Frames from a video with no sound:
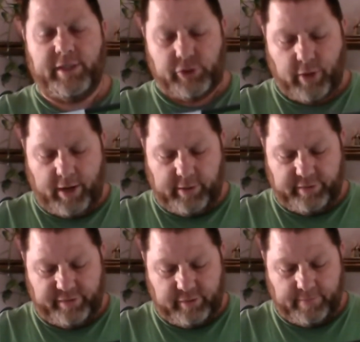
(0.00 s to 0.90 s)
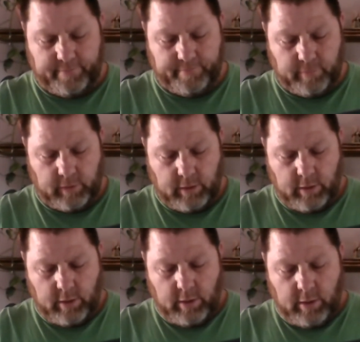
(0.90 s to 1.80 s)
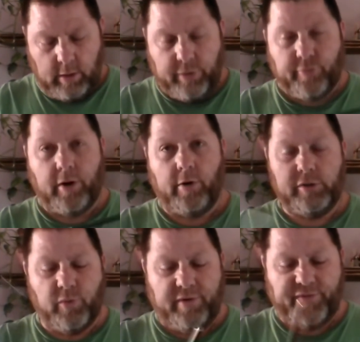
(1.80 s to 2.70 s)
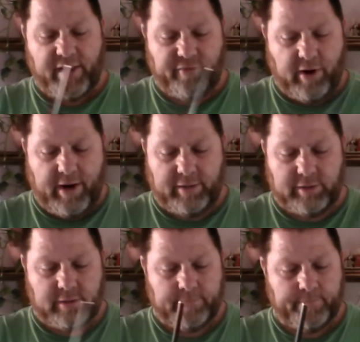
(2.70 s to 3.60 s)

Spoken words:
straightness, 325 grains.